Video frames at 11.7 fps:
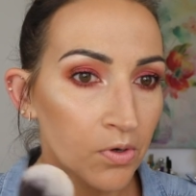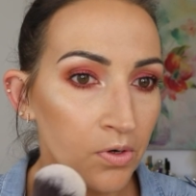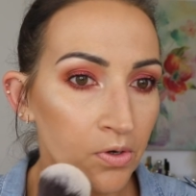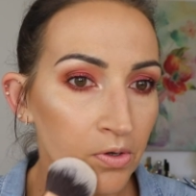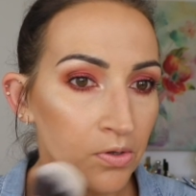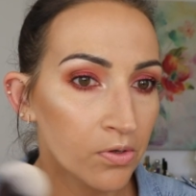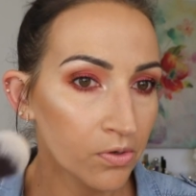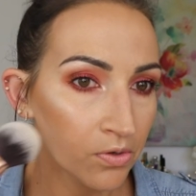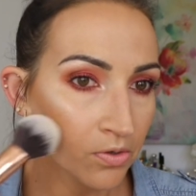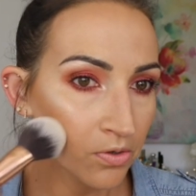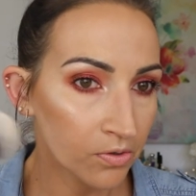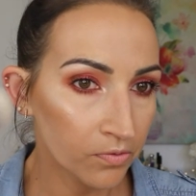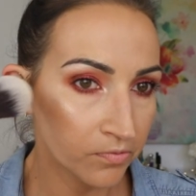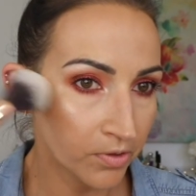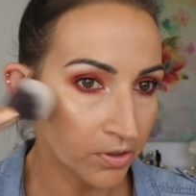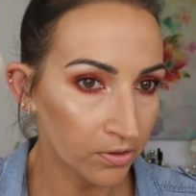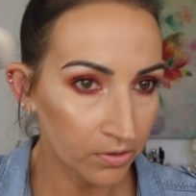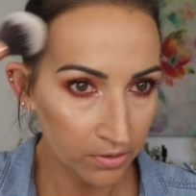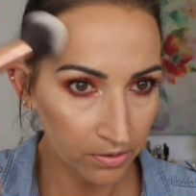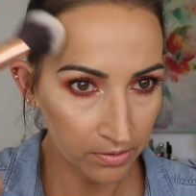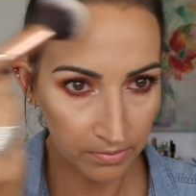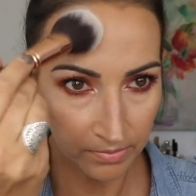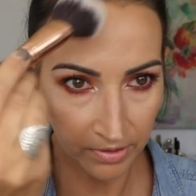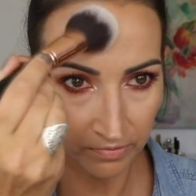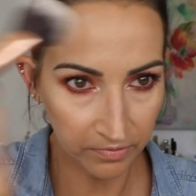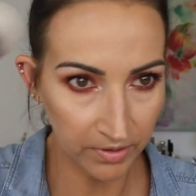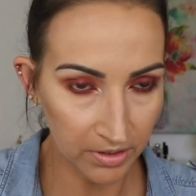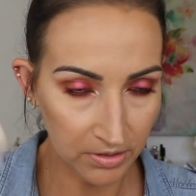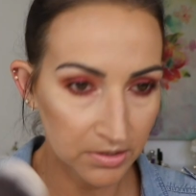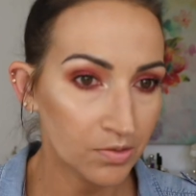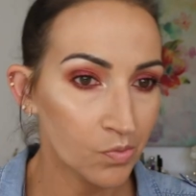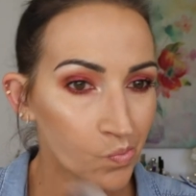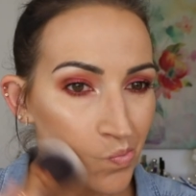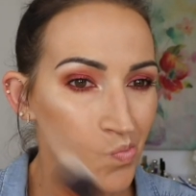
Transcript: all over my face.